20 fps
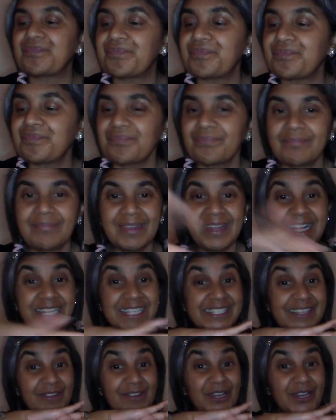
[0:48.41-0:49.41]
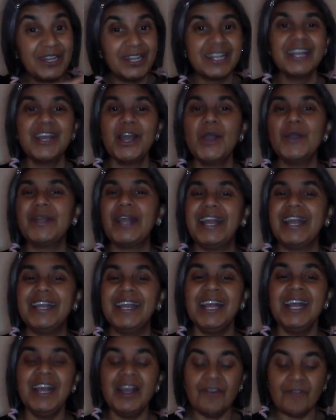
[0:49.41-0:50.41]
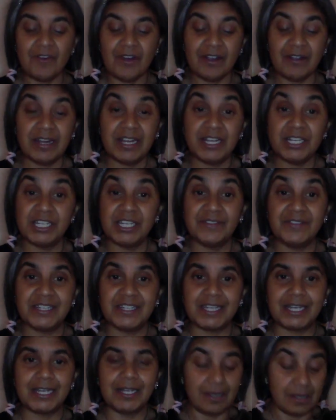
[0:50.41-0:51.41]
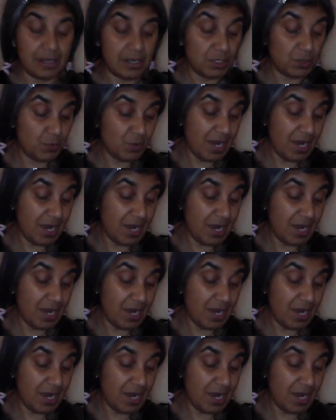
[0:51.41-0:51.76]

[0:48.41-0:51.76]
Let's have a look. Okay, for our energy of the day card,